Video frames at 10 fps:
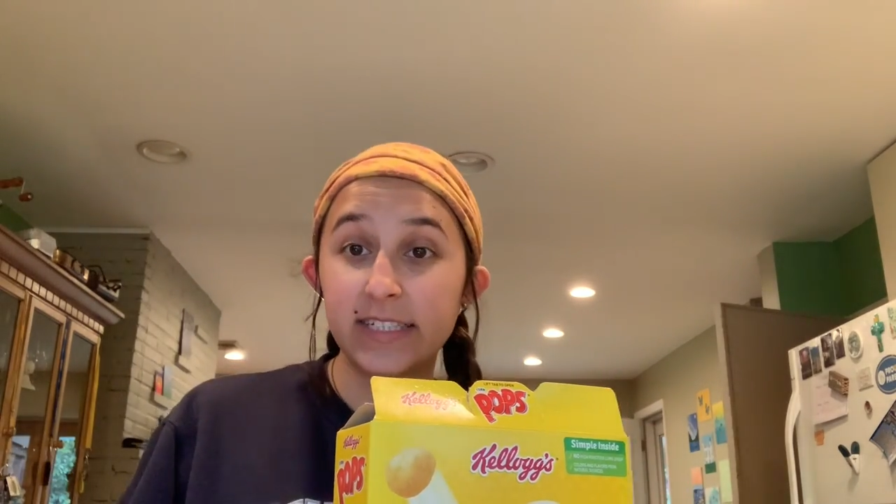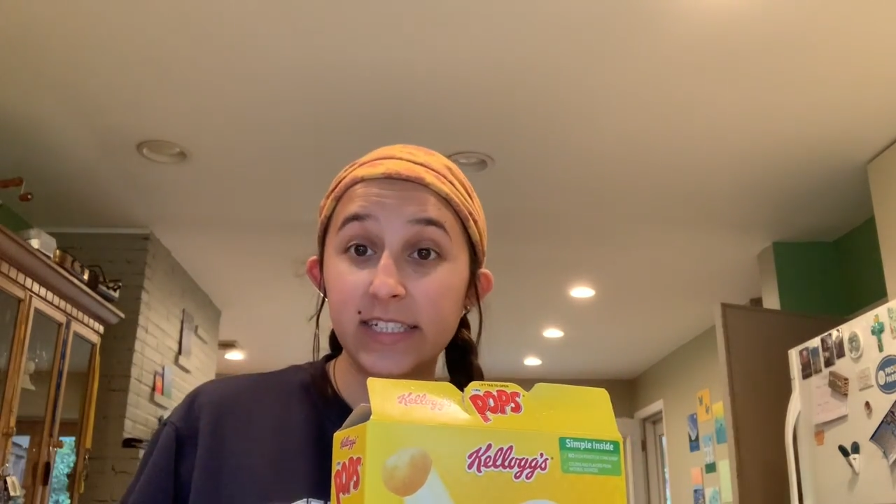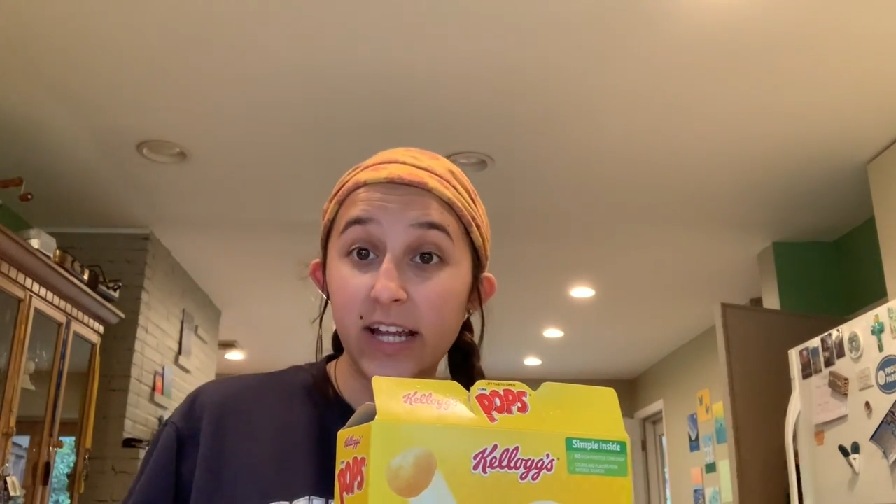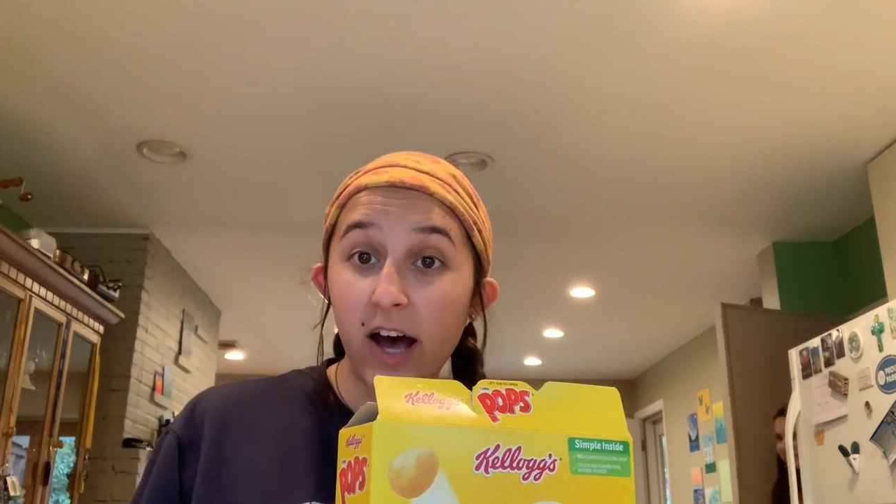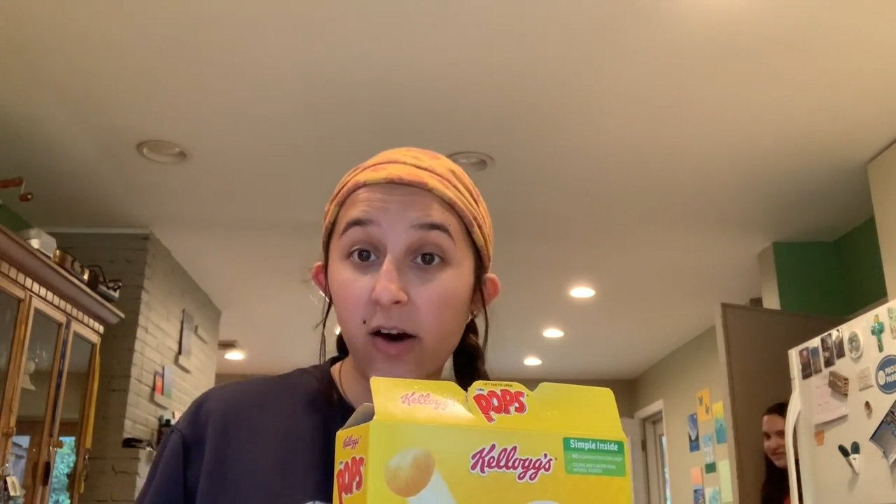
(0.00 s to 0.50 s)

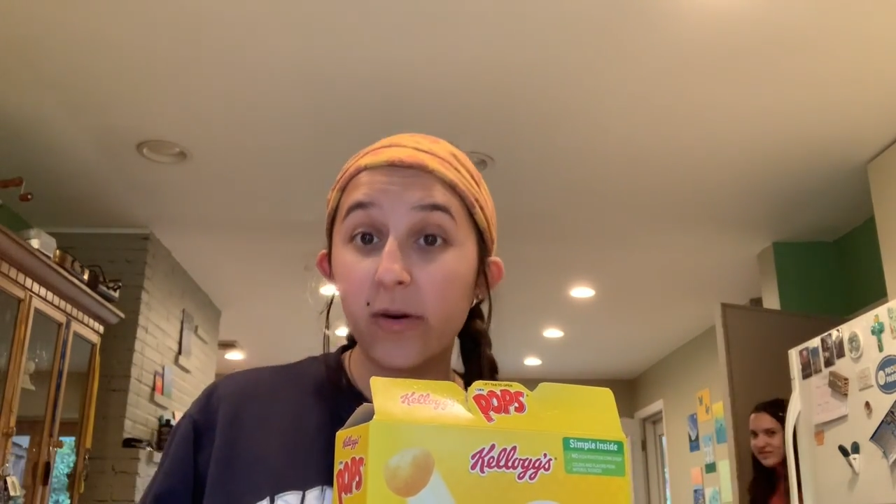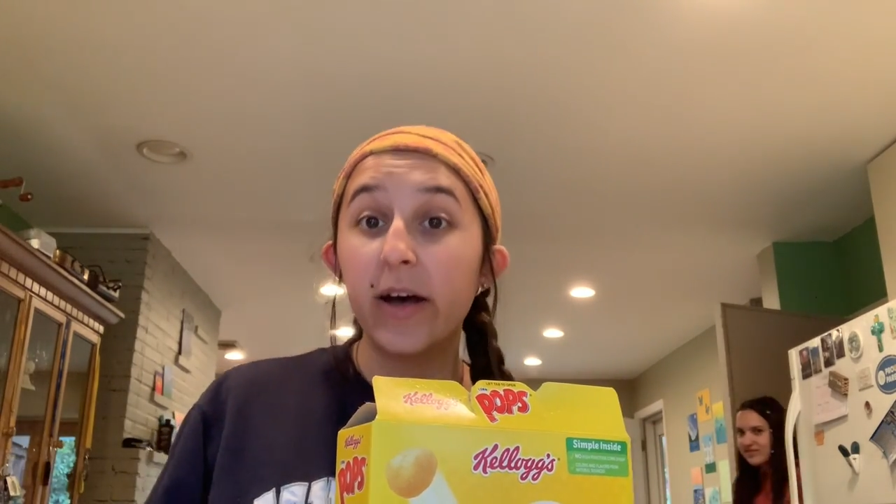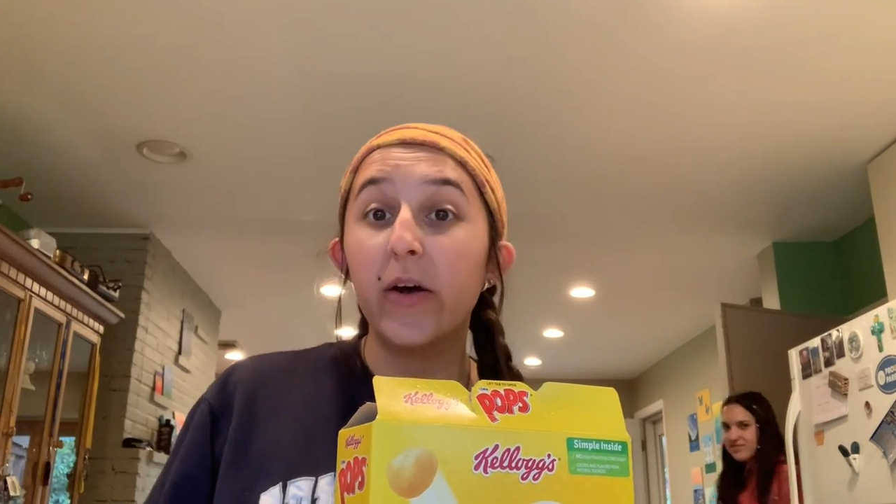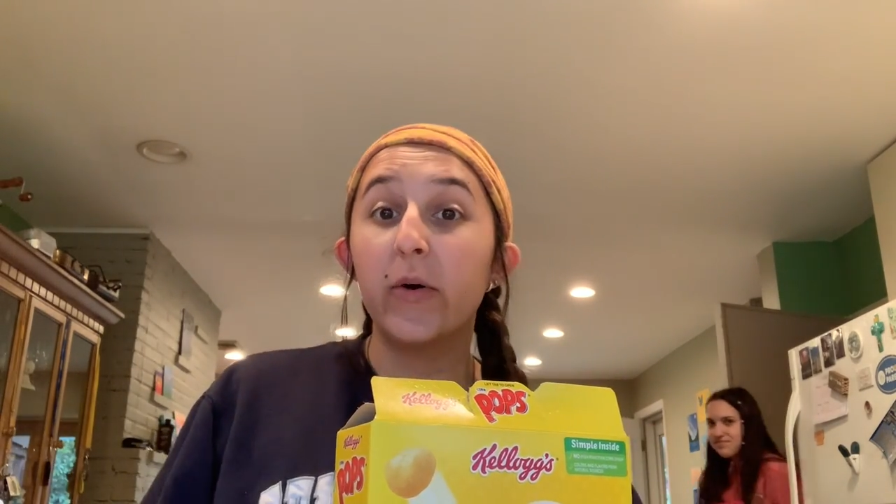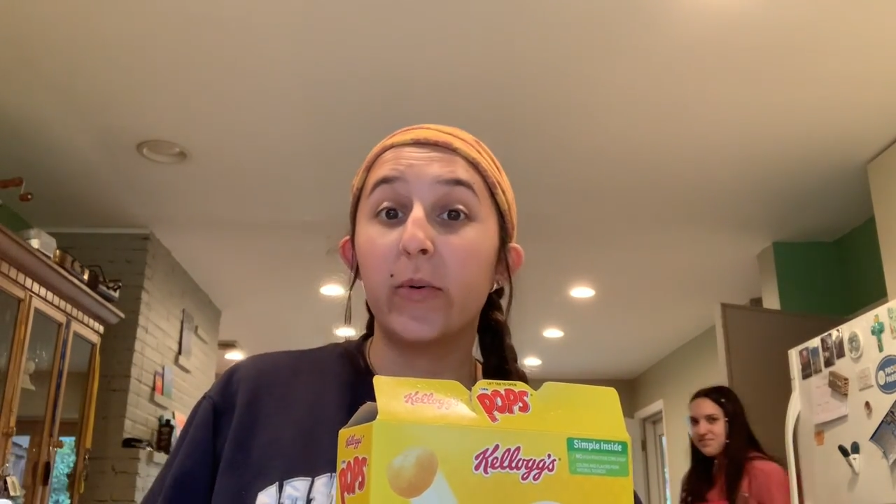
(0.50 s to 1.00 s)
to know
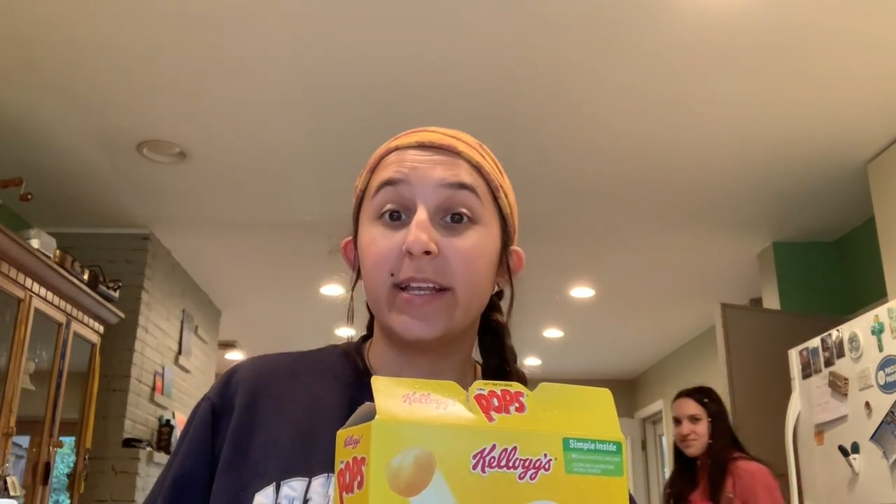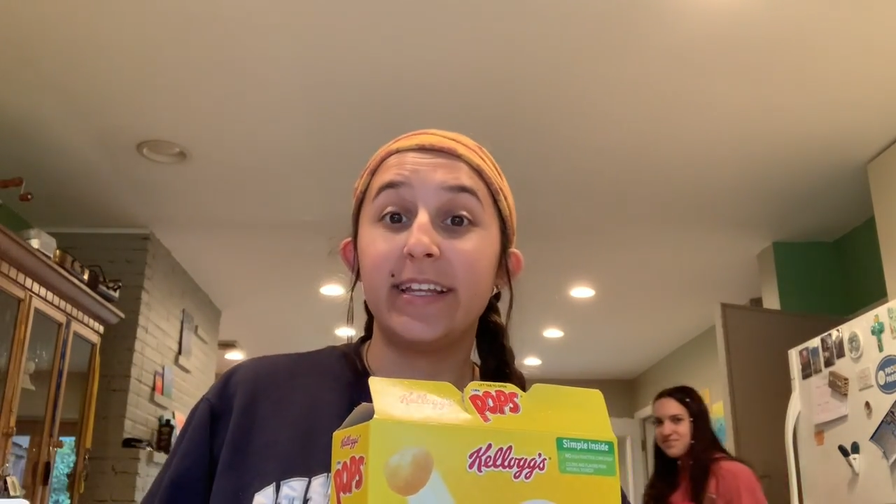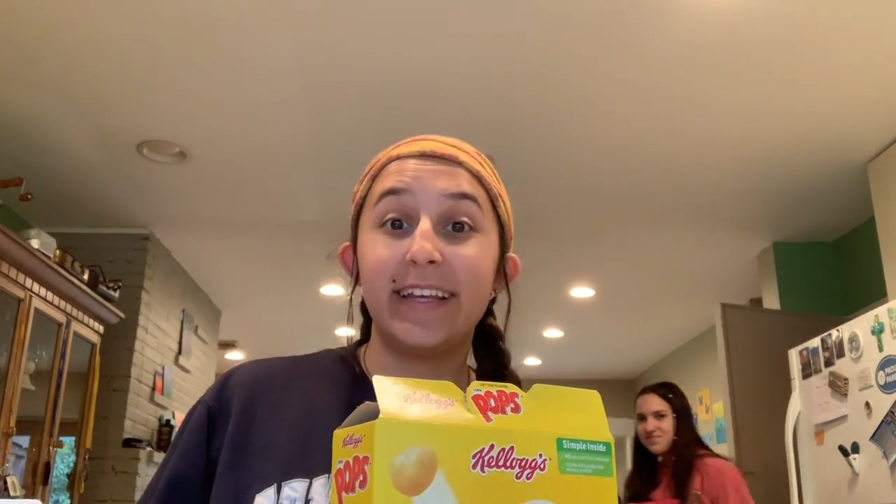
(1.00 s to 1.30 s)
when